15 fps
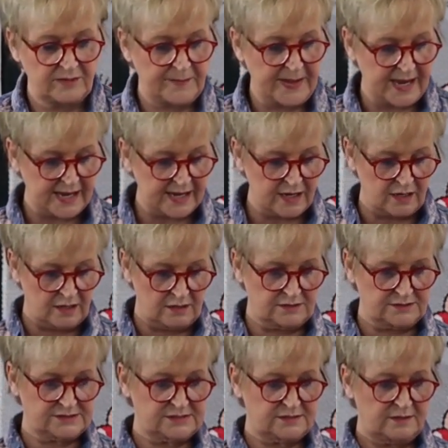
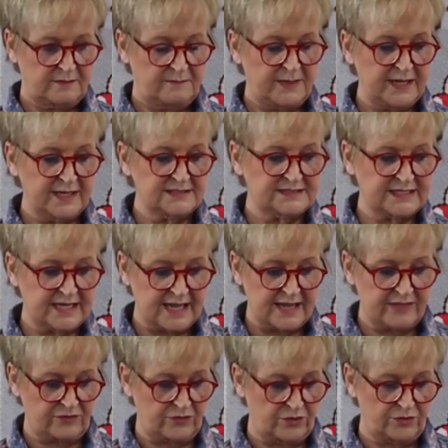panels pinned
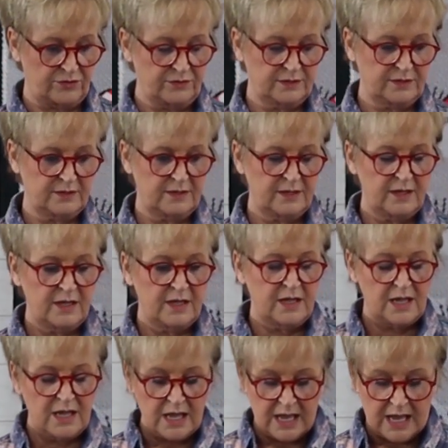together,
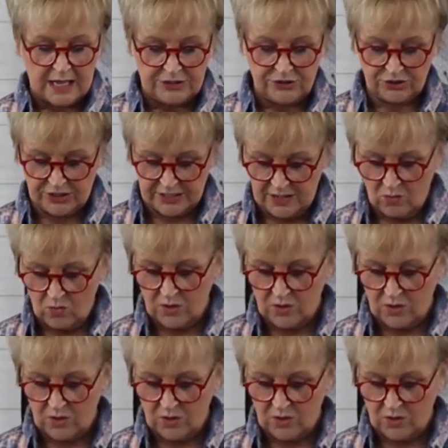you're going to